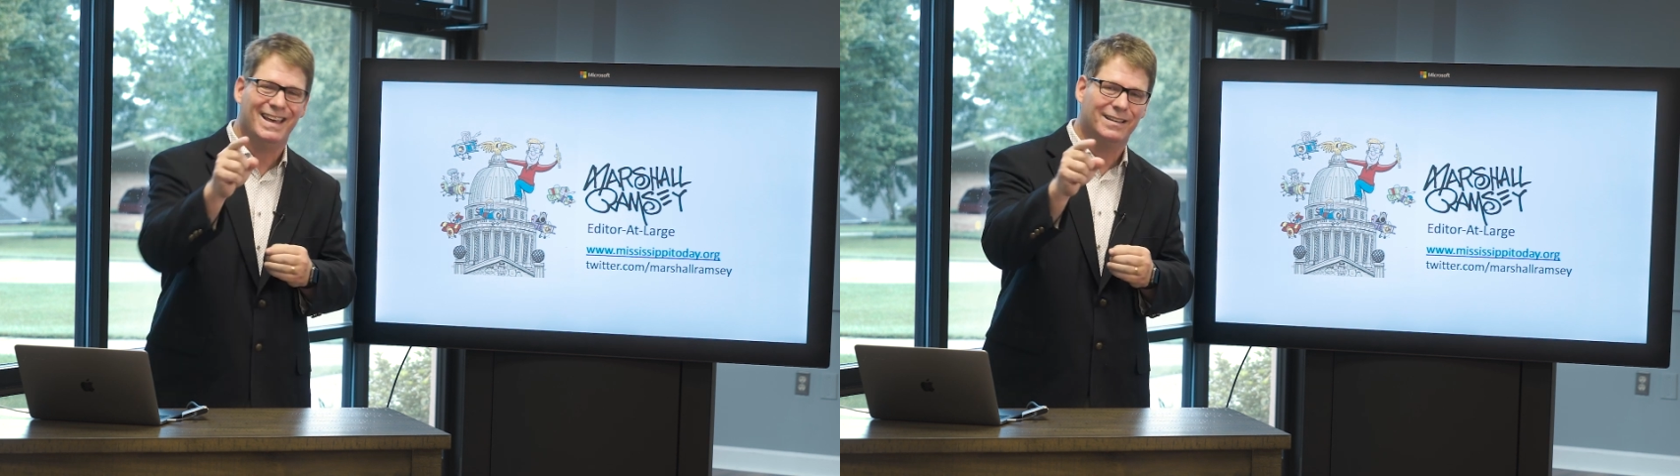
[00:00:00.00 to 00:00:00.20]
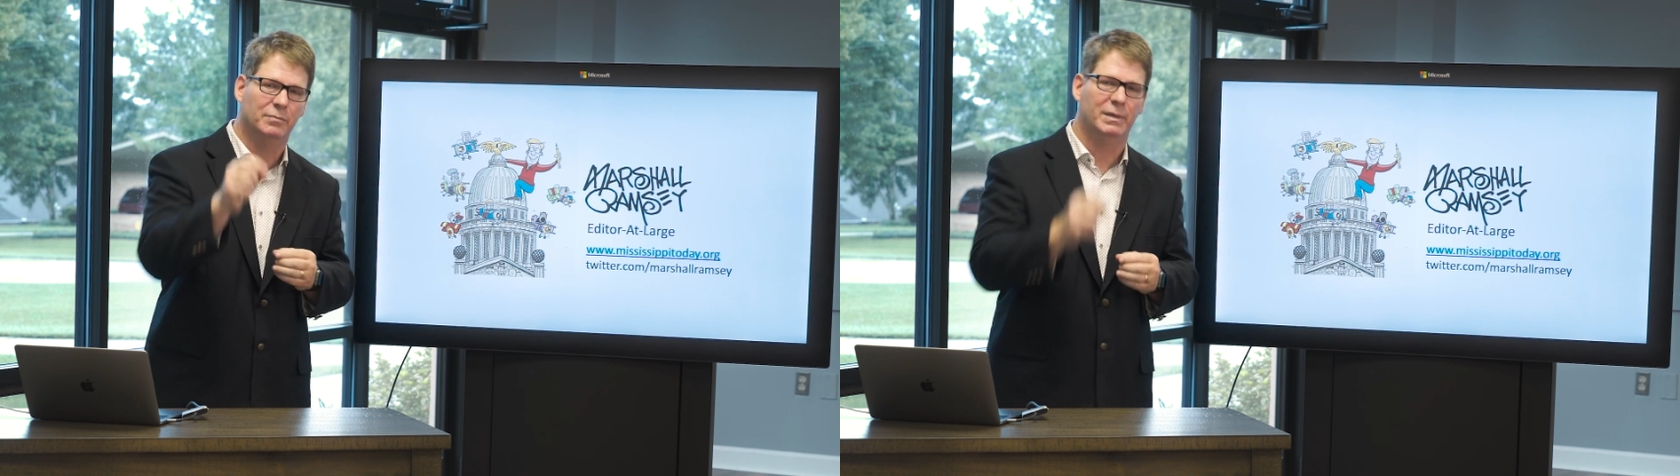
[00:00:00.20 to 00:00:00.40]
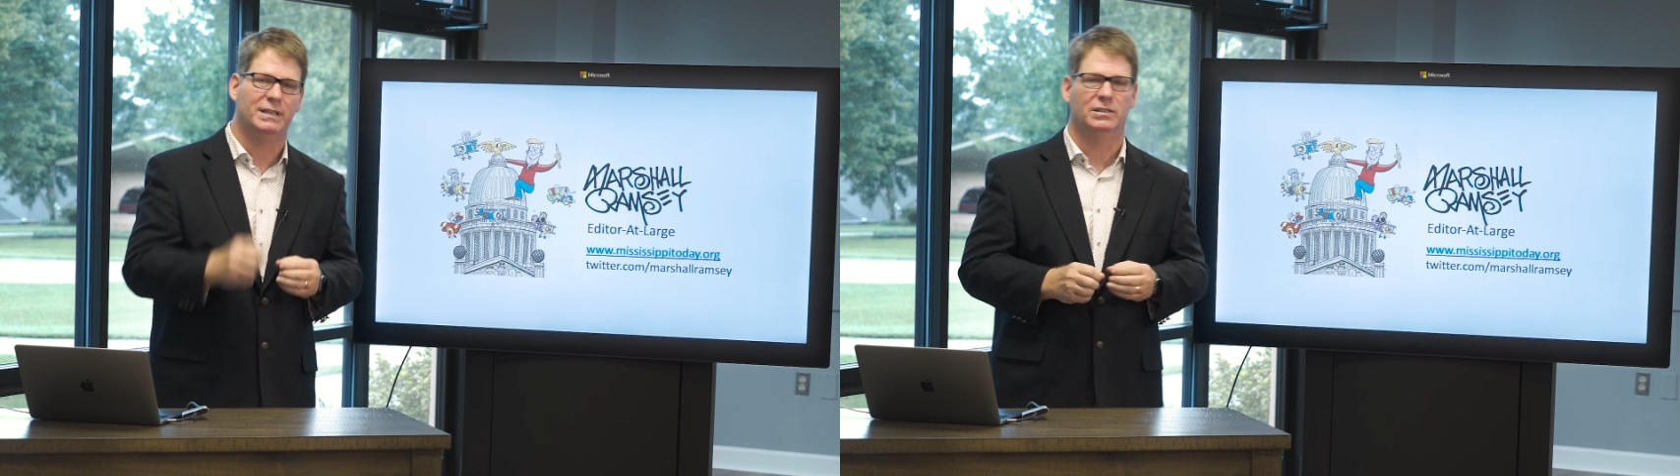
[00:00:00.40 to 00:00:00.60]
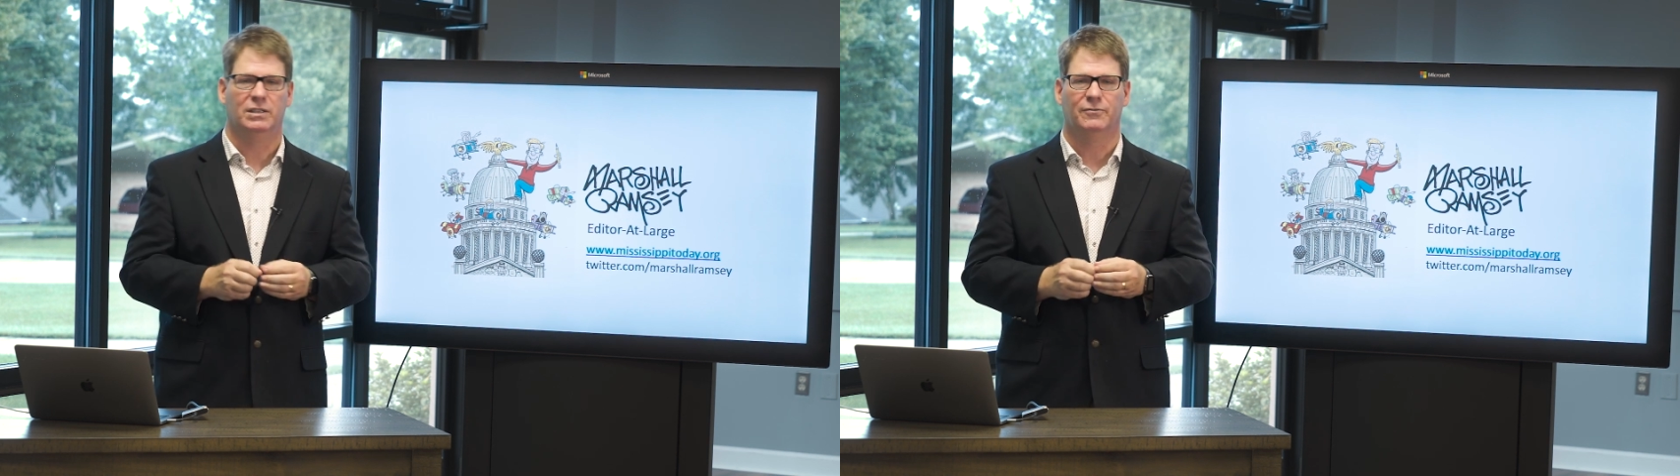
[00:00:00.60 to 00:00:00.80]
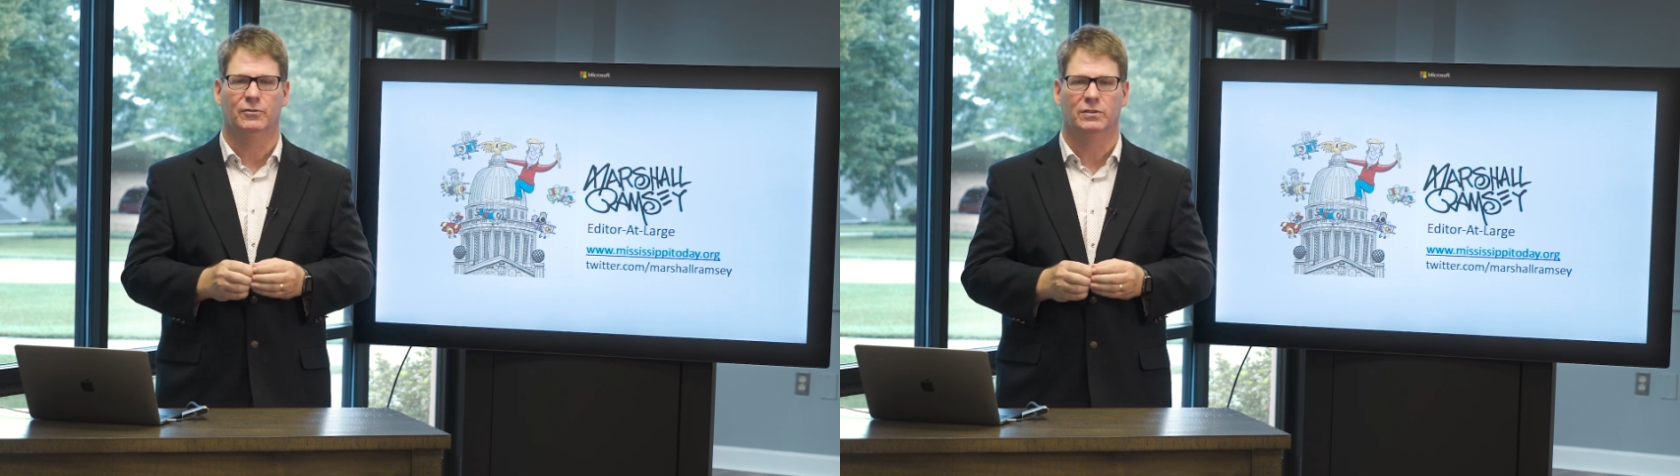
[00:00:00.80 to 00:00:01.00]
that can make a
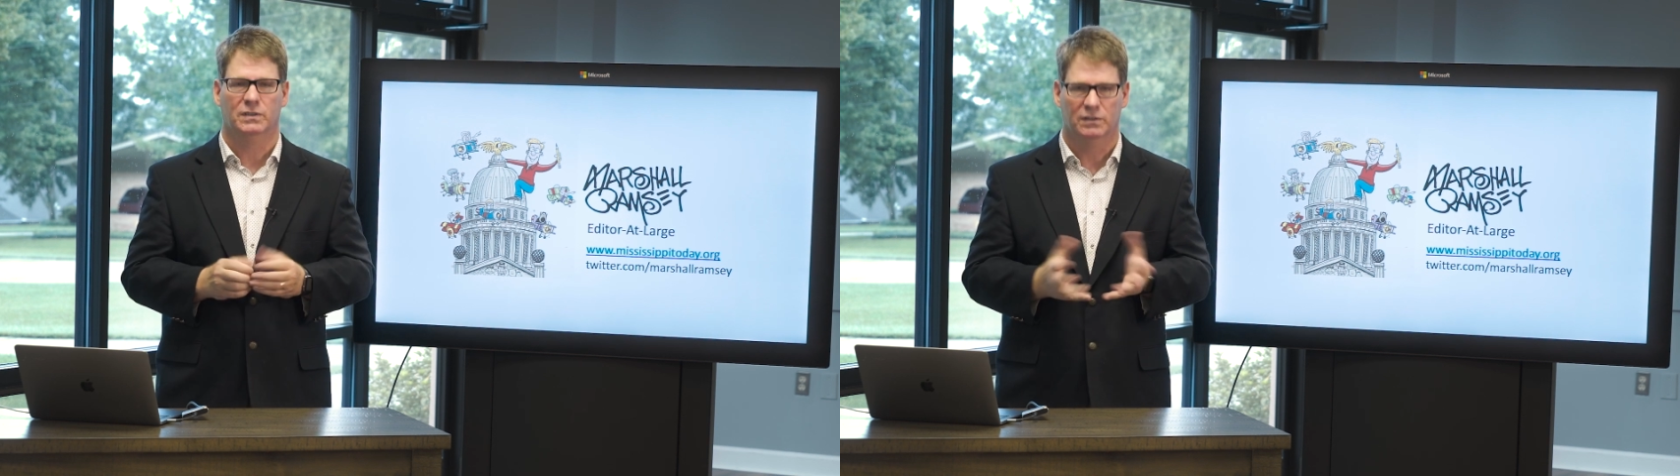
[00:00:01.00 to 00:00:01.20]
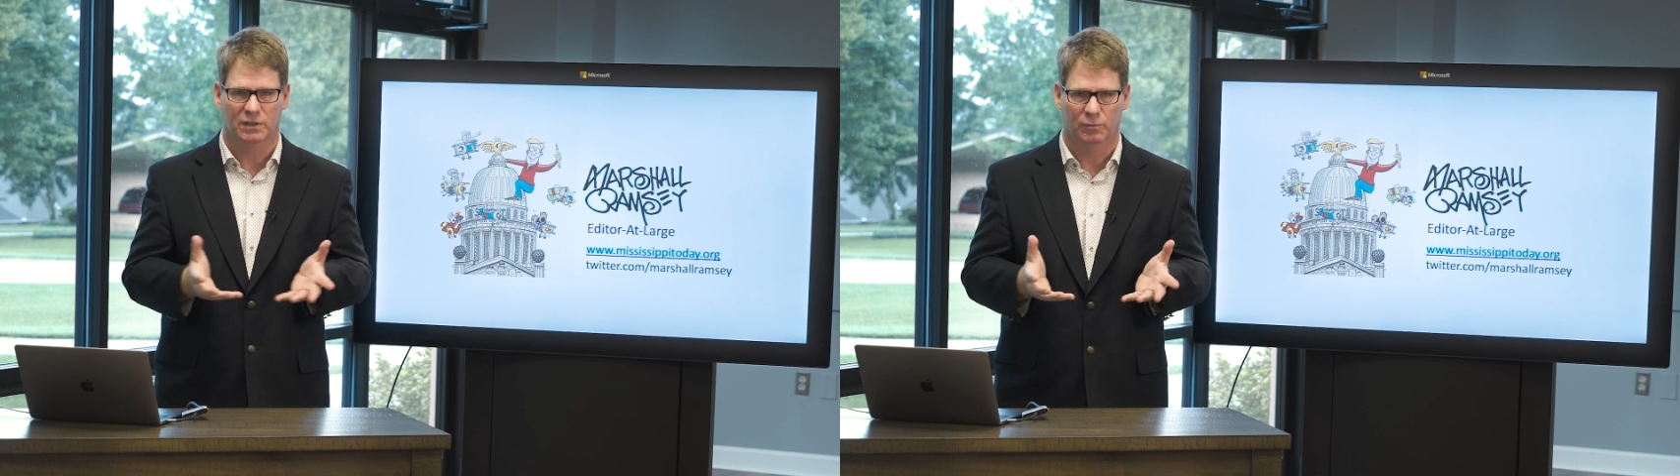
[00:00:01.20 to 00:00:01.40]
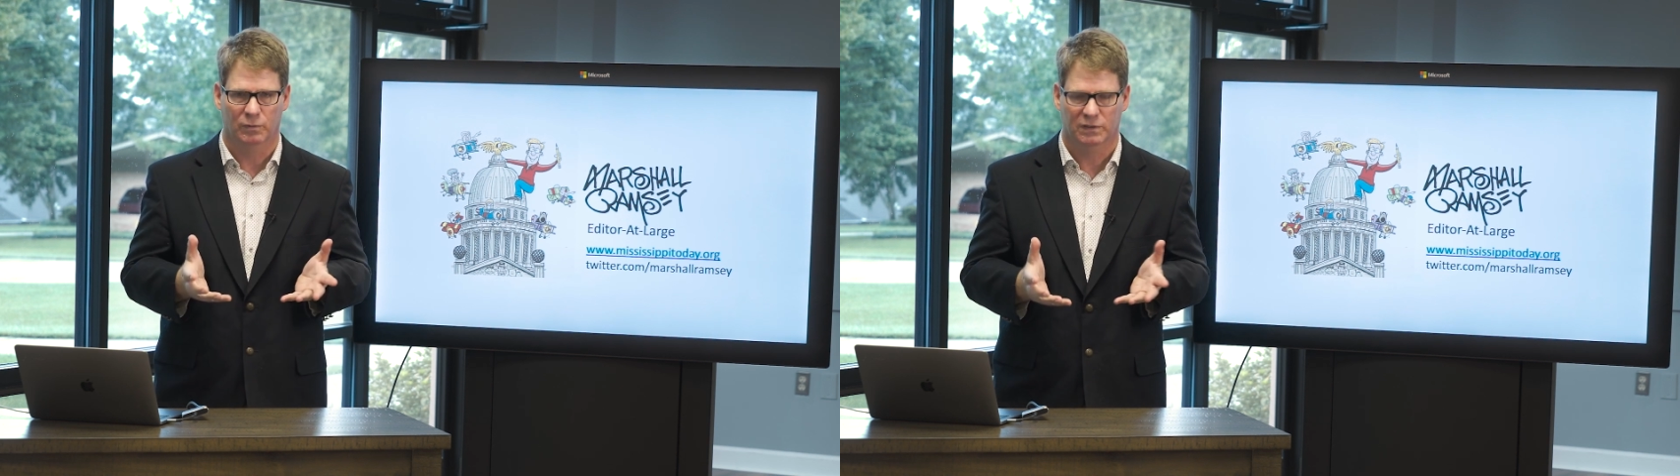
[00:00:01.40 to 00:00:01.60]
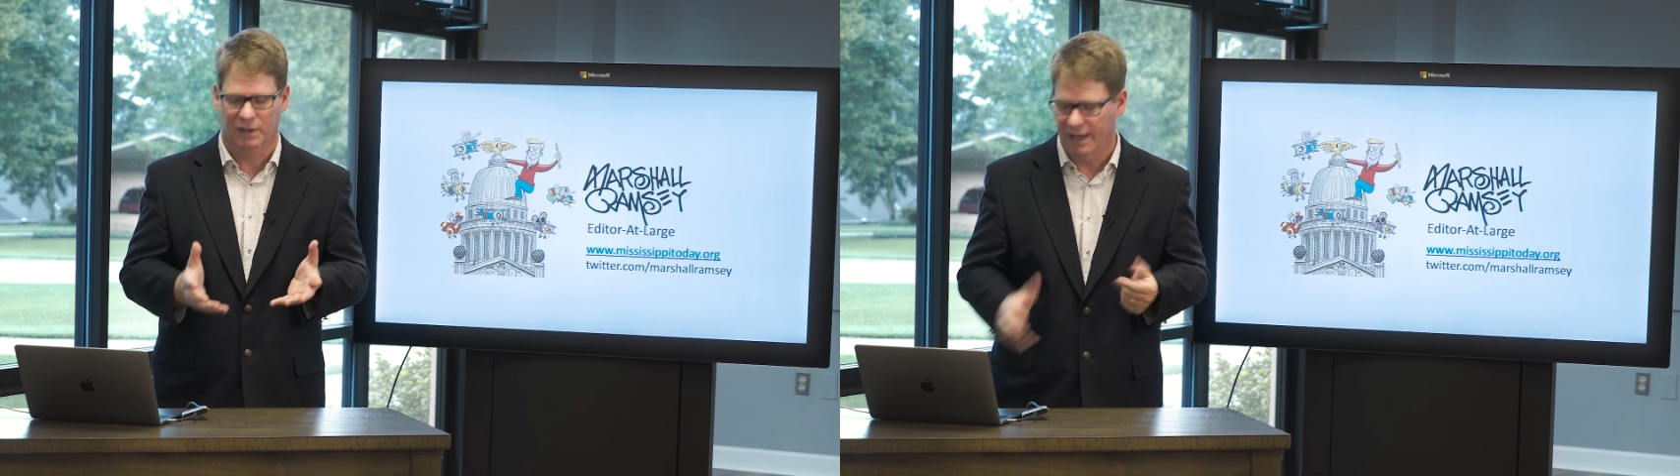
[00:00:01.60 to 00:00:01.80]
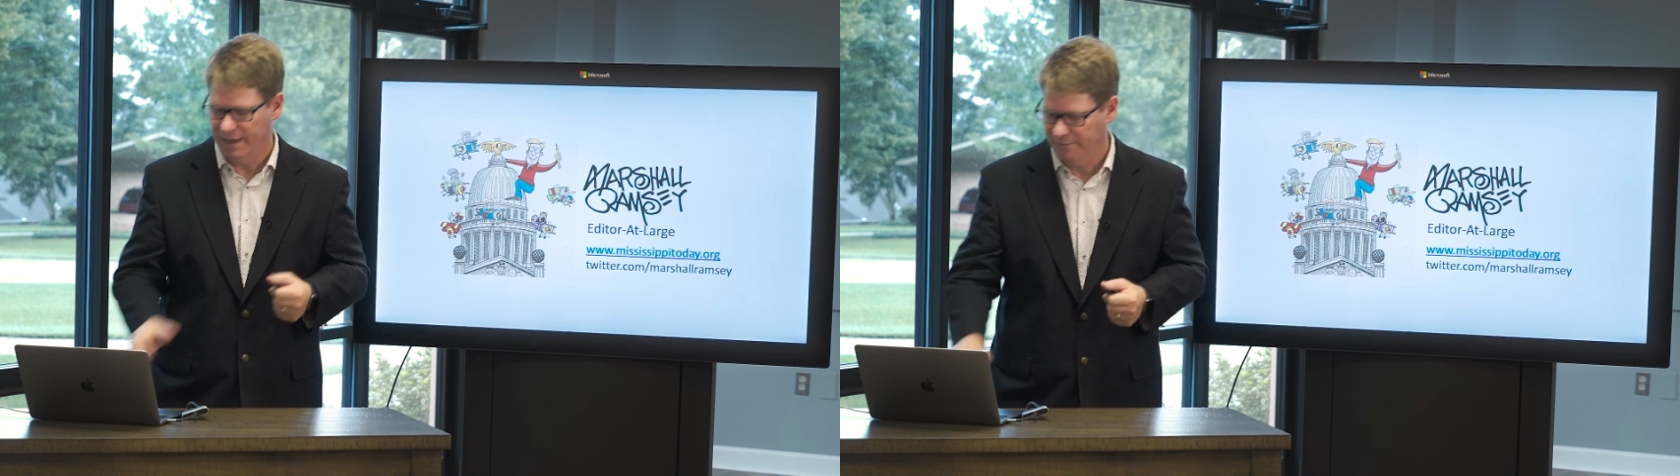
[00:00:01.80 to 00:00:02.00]
difference in someone's
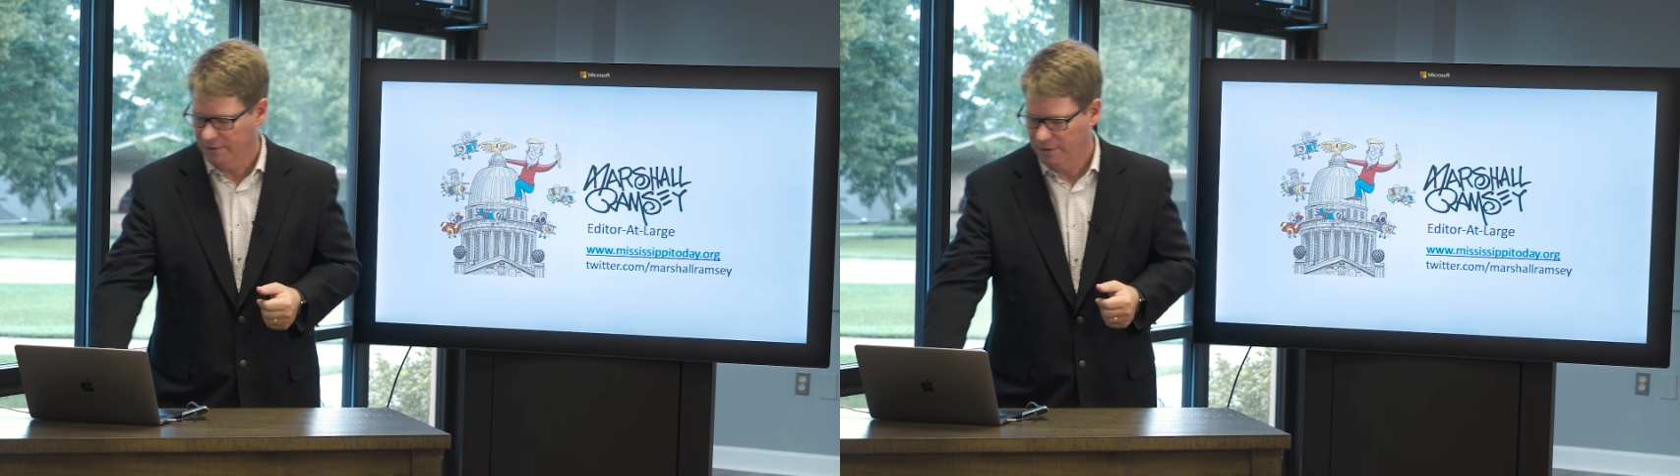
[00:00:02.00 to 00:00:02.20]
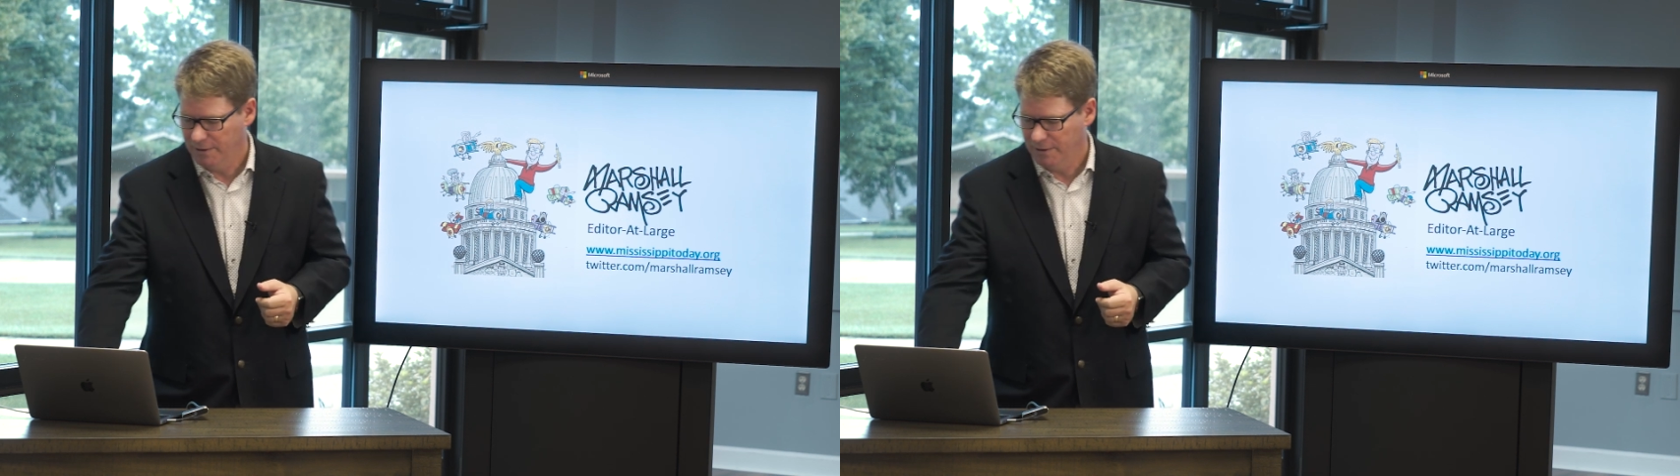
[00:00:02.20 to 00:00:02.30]
life.